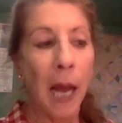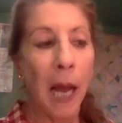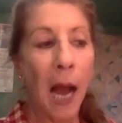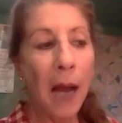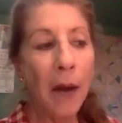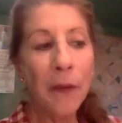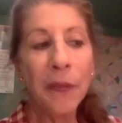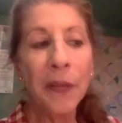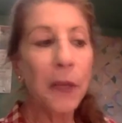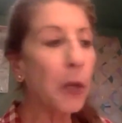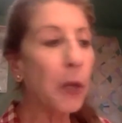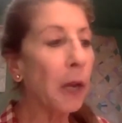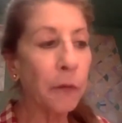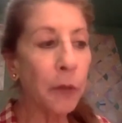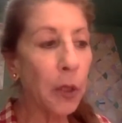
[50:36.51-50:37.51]
I don't think you
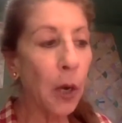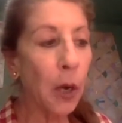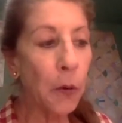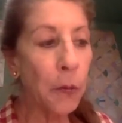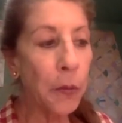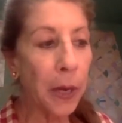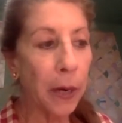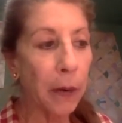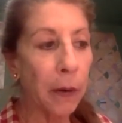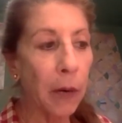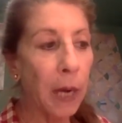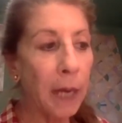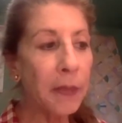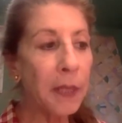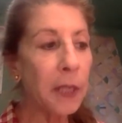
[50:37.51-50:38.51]
have to go there.
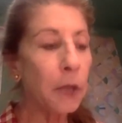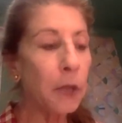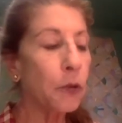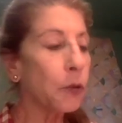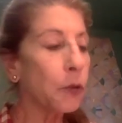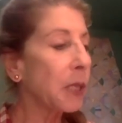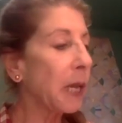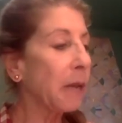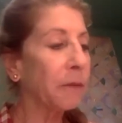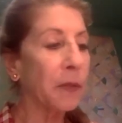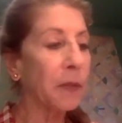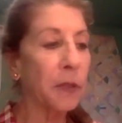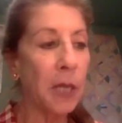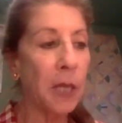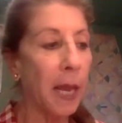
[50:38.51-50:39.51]
I think you just have to
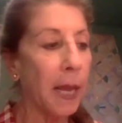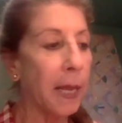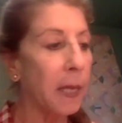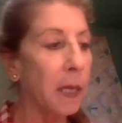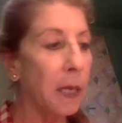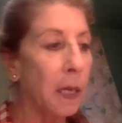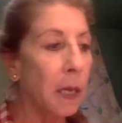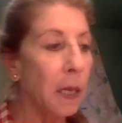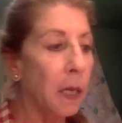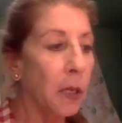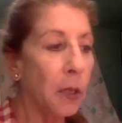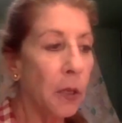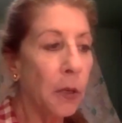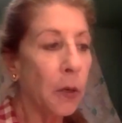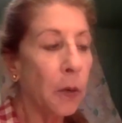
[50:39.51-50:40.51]
say,
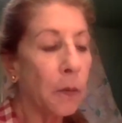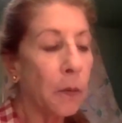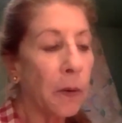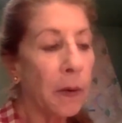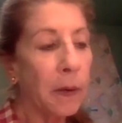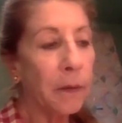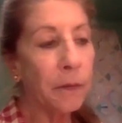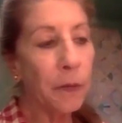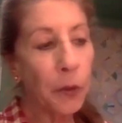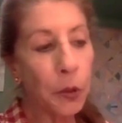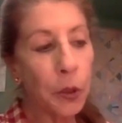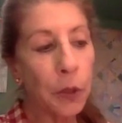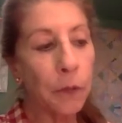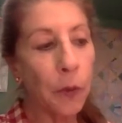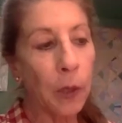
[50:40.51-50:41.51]
and
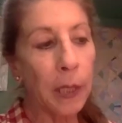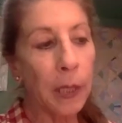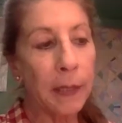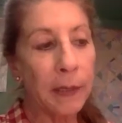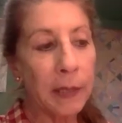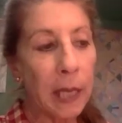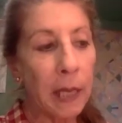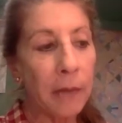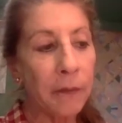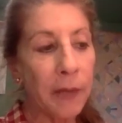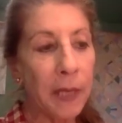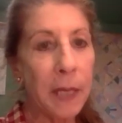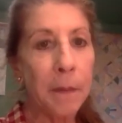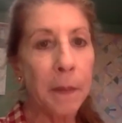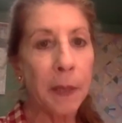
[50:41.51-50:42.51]
first of all, if
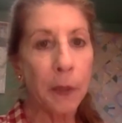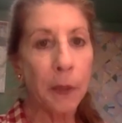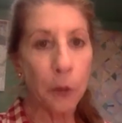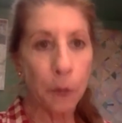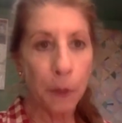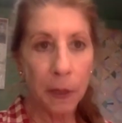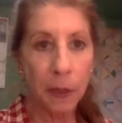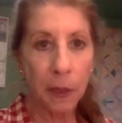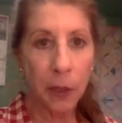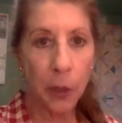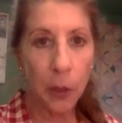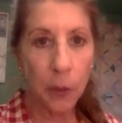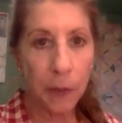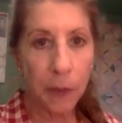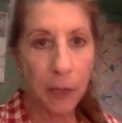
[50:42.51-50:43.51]
anybody who's been to
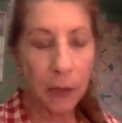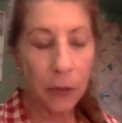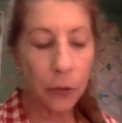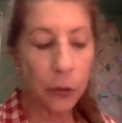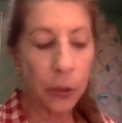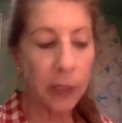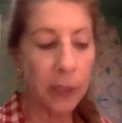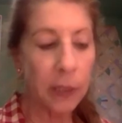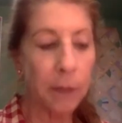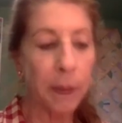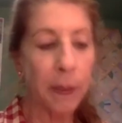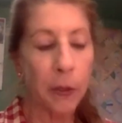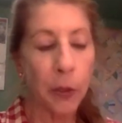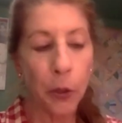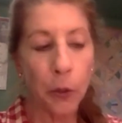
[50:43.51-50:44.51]
Cuba understands
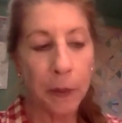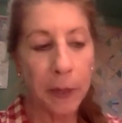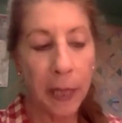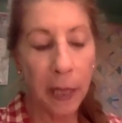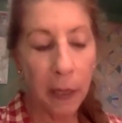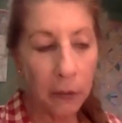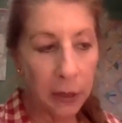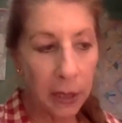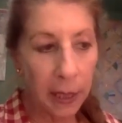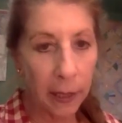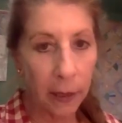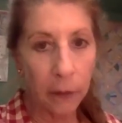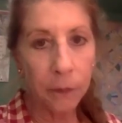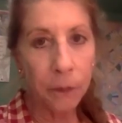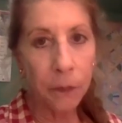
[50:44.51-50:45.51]
about Cuban
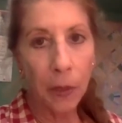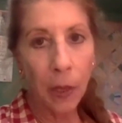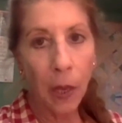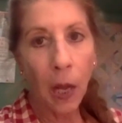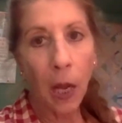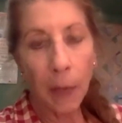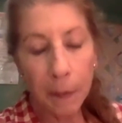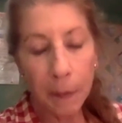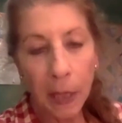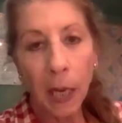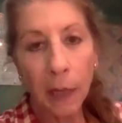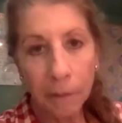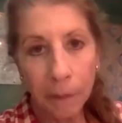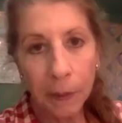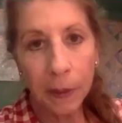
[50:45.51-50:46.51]
healthcare, I mean,
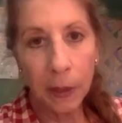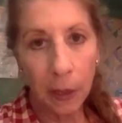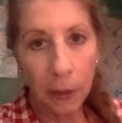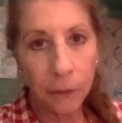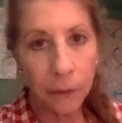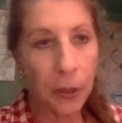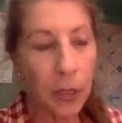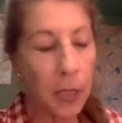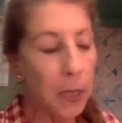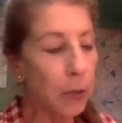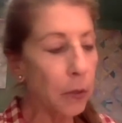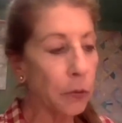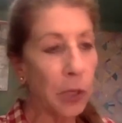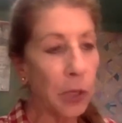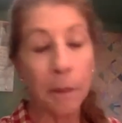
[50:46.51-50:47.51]
I've been there for years.